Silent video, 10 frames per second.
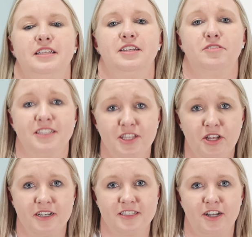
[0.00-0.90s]
There is a
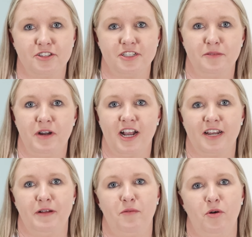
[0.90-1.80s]
lot of discussion in the
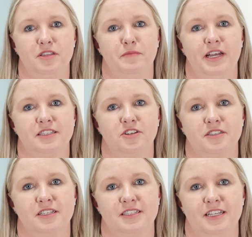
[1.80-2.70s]
market about what makes a
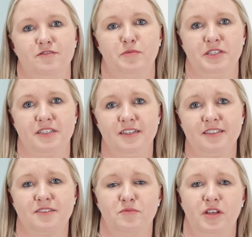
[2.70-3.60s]
successful
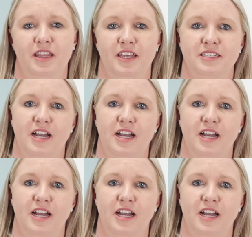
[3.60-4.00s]
business, whether they're